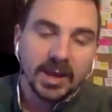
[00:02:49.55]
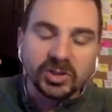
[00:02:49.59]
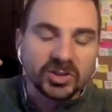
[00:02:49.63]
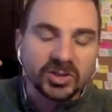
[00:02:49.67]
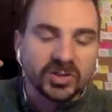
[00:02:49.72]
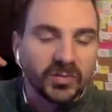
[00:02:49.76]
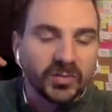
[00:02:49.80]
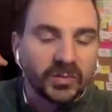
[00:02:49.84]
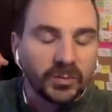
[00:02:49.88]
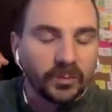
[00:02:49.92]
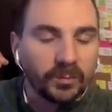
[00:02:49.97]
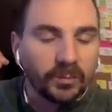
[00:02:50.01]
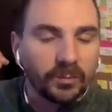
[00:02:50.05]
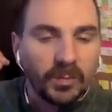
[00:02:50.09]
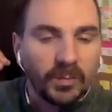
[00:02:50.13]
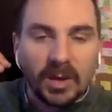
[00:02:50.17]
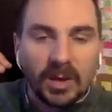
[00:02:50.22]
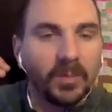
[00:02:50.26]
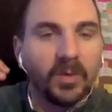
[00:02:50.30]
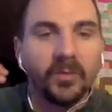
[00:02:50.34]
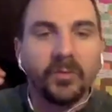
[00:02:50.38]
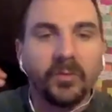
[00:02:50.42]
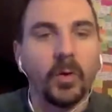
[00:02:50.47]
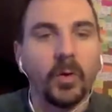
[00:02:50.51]
just made
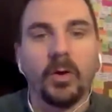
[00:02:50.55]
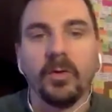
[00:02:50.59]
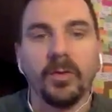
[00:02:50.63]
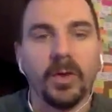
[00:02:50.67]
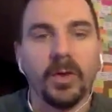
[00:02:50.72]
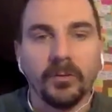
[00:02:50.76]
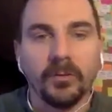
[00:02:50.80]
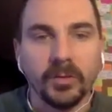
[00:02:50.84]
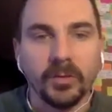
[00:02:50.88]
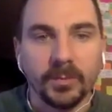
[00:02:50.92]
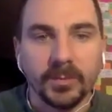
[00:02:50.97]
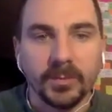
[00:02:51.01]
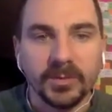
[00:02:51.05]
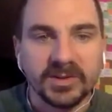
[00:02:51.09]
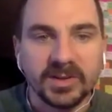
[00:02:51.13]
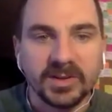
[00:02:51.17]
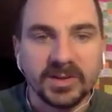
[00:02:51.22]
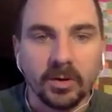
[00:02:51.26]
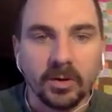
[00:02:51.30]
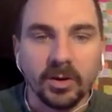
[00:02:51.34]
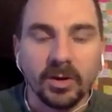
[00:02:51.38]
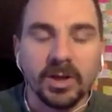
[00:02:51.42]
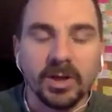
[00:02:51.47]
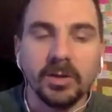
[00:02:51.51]
me fall in love with the
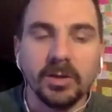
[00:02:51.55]
material.